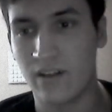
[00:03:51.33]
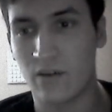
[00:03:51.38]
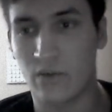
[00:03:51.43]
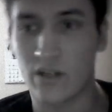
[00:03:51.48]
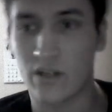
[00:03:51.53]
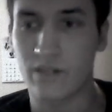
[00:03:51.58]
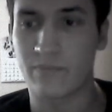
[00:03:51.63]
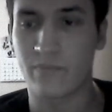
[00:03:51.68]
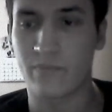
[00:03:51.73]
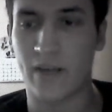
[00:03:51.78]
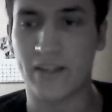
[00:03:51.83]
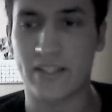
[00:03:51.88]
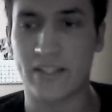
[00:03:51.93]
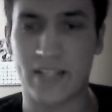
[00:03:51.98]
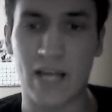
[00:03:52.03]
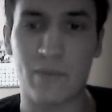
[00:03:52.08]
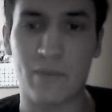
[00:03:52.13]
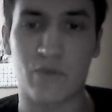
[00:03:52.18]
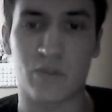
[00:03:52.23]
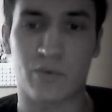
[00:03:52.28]
Well, at the
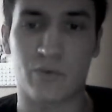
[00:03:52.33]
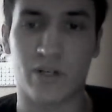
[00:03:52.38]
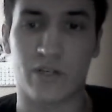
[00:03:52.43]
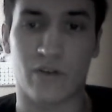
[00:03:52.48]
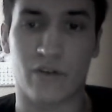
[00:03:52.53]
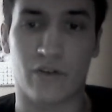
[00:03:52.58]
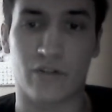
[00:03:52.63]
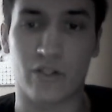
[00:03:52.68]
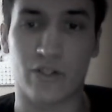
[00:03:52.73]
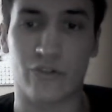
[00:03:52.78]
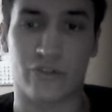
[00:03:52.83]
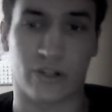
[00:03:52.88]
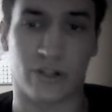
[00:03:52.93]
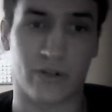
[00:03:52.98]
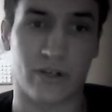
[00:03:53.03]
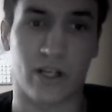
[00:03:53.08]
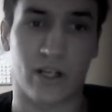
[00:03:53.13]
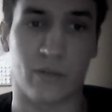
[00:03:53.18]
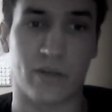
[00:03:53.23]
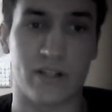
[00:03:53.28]
time it was pretty
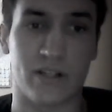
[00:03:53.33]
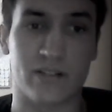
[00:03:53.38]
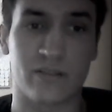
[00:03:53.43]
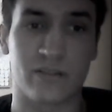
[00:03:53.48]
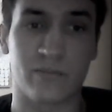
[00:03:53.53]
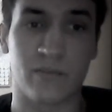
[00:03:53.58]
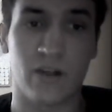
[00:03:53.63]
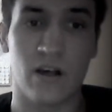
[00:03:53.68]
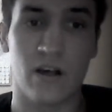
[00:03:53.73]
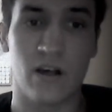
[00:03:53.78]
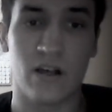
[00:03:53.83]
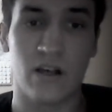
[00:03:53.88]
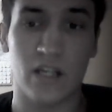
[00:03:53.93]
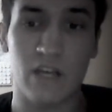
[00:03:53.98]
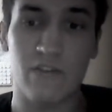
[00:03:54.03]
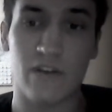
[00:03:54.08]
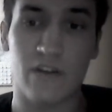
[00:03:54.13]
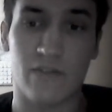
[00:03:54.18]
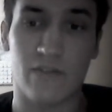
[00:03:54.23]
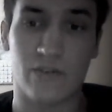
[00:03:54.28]
revolutionary anyways,
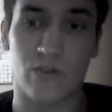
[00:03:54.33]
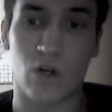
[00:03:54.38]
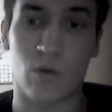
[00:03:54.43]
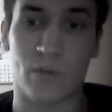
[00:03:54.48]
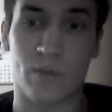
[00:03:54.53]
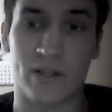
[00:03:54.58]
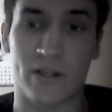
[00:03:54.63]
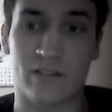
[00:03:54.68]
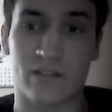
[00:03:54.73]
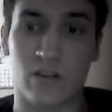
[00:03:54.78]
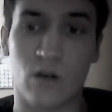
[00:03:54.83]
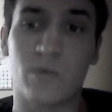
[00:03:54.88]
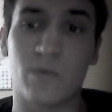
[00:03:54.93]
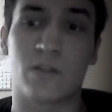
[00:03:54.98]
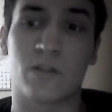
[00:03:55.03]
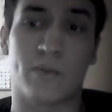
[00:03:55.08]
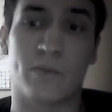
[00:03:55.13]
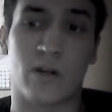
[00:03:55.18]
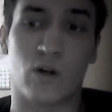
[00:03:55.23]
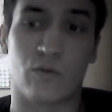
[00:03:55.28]
even if the trope has
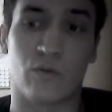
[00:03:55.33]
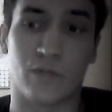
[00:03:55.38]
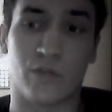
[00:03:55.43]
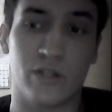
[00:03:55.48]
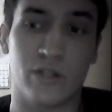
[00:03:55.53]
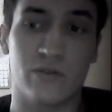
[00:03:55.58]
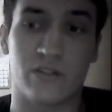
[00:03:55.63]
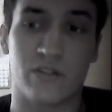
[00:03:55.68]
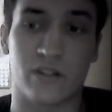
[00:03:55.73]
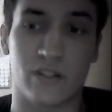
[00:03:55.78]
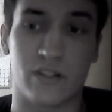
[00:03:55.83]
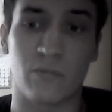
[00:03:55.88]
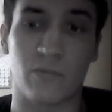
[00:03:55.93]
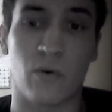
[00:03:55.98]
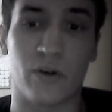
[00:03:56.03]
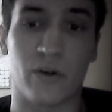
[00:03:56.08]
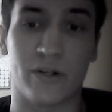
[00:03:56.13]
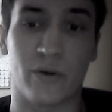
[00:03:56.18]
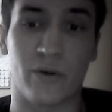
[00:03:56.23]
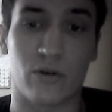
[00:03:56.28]
almost been overused at this
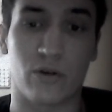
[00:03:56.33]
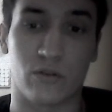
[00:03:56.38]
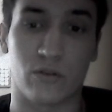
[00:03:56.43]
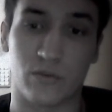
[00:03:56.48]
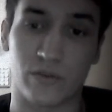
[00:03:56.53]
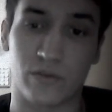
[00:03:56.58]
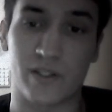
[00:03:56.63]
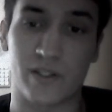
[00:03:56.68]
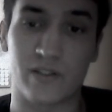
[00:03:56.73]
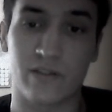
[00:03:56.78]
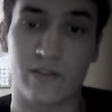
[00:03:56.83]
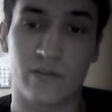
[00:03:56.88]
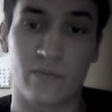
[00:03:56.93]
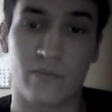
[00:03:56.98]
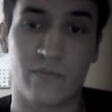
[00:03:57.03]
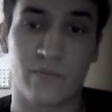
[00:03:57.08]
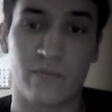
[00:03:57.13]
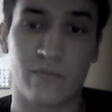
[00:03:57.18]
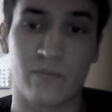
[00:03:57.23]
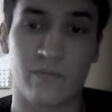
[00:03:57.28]
point in horror movies.
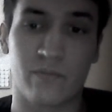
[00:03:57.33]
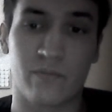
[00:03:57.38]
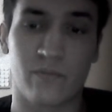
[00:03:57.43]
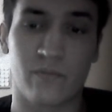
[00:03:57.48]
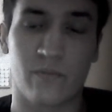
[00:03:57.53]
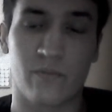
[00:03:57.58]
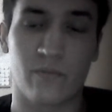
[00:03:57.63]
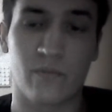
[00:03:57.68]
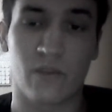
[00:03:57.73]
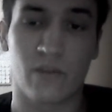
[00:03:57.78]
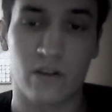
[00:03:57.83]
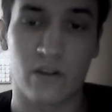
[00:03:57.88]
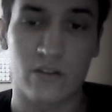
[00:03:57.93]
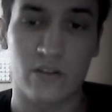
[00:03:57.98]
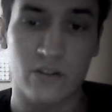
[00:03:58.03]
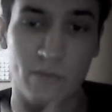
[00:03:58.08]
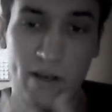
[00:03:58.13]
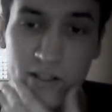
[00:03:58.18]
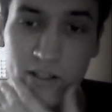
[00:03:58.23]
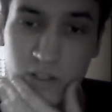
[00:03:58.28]

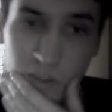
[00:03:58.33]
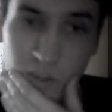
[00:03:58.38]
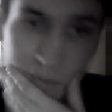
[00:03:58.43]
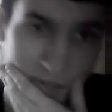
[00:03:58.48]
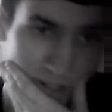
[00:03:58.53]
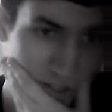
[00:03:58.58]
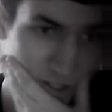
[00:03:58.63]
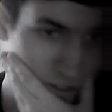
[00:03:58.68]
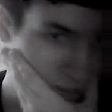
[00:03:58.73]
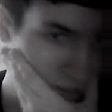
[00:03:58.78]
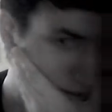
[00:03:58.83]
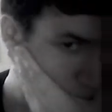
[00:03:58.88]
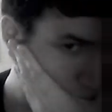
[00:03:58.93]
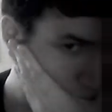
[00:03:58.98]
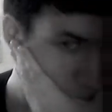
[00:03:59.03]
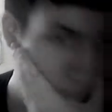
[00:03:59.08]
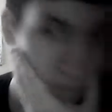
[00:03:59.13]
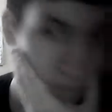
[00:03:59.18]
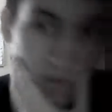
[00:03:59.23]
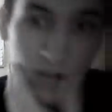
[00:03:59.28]
So my interpretation, huh?
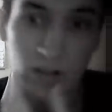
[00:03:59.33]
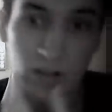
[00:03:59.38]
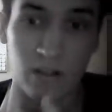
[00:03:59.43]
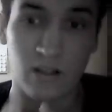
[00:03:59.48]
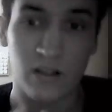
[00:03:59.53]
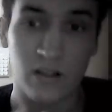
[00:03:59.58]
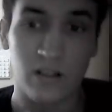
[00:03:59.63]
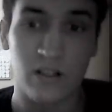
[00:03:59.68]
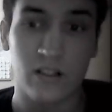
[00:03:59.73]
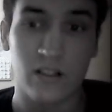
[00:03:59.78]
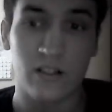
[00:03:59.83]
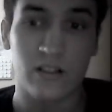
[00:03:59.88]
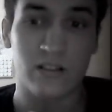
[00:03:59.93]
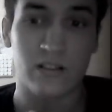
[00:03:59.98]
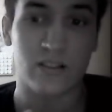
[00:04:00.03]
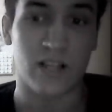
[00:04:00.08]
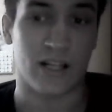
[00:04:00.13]
It's